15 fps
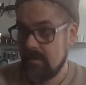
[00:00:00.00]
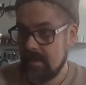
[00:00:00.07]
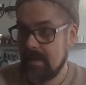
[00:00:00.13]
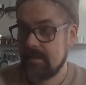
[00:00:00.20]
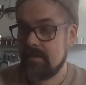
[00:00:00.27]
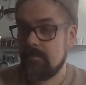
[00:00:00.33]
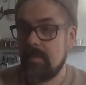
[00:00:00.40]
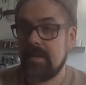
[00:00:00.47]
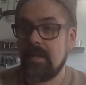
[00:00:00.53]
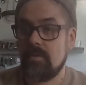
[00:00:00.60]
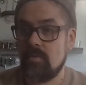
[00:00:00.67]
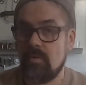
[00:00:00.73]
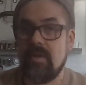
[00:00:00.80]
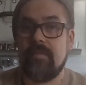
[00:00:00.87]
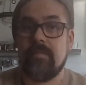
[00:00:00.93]
Yes, but I
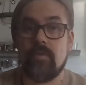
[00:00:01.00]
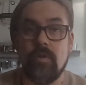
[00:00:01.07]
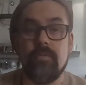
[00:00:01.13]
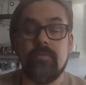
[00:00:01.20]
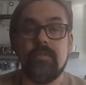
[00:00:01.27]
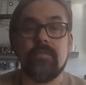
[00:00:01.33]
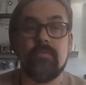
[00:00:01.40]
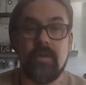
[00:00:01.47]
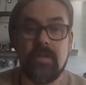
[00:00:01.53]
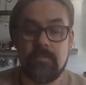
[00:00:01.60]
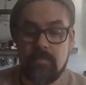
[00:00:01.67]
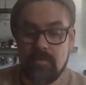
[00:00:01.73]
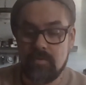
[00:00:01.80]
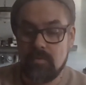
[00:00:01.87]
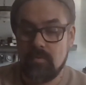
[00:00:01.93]
should have gotten the strut
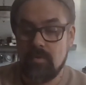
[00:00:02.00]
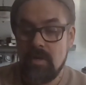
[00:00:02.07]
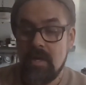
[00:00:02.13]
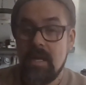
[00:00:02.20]
bar too.